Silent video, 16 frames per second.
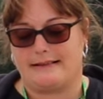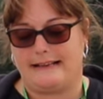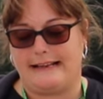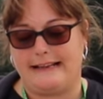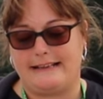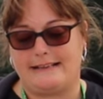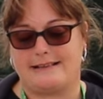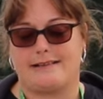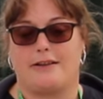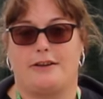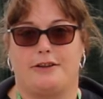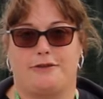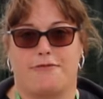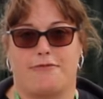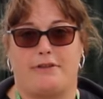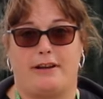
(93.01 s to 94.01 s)

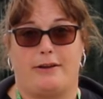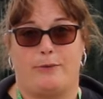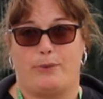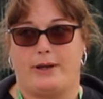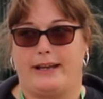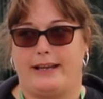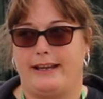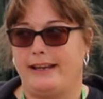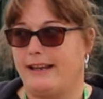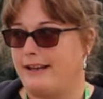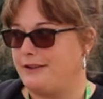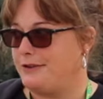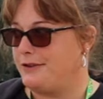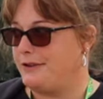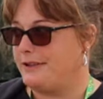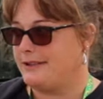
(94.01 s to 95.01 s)
Seaside Railway,
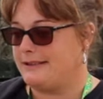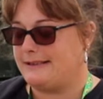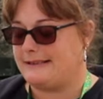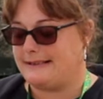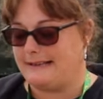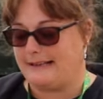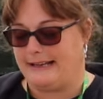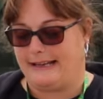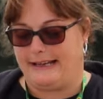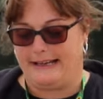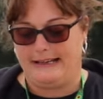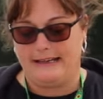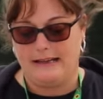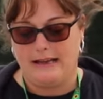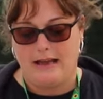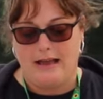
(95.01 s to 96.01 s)
as you can
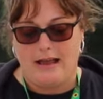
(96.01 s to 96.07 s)
see.